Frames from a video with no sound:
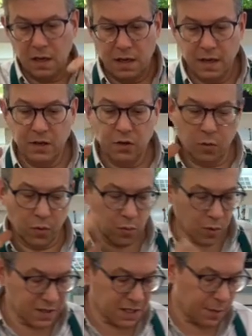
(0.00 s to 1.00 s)
either with
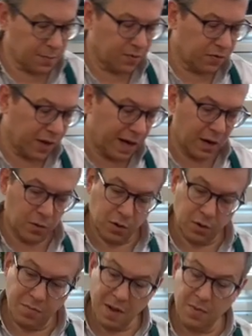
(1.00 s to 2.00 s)
one type of
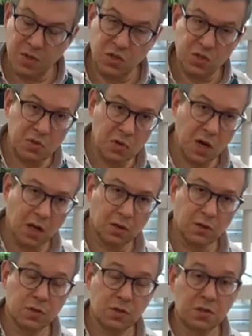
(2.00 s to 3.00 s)
flower, maybe in two
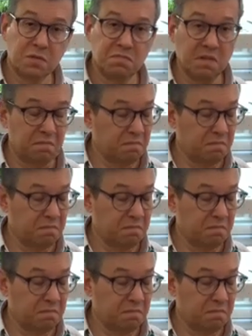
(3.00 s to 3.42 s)
colors,